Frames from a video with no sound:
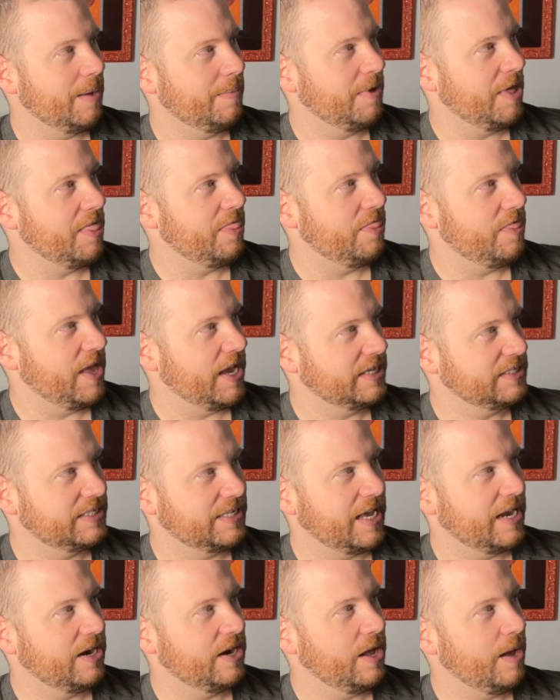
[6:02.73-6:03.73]
They
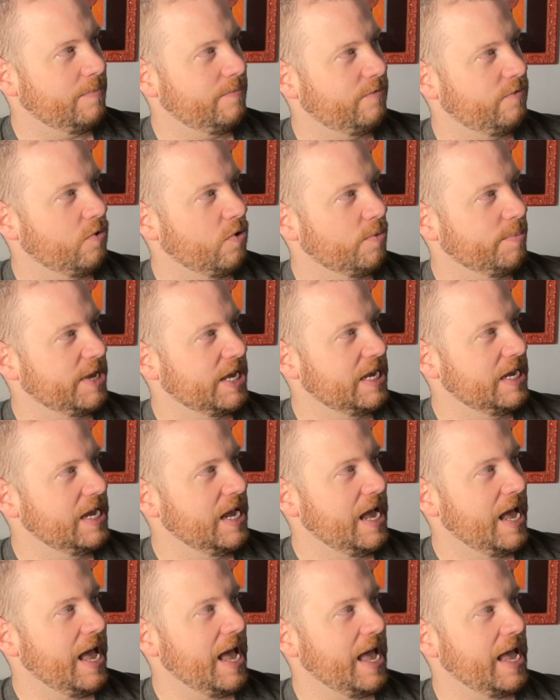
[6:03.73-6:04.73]
set it up for me,
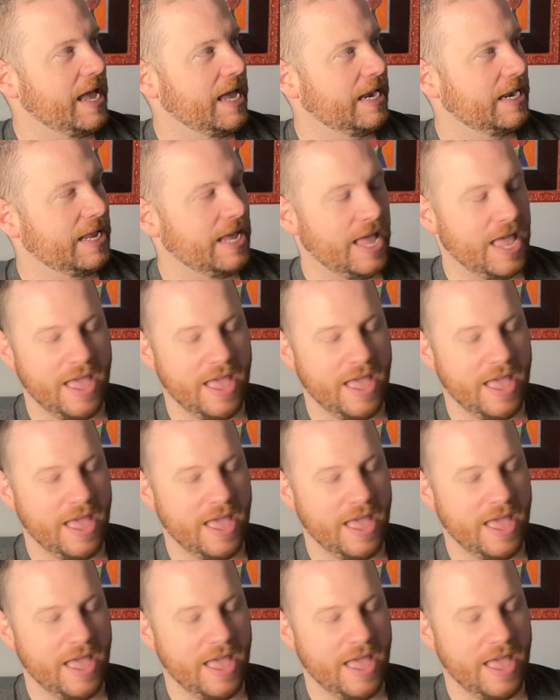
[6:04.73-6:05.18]
and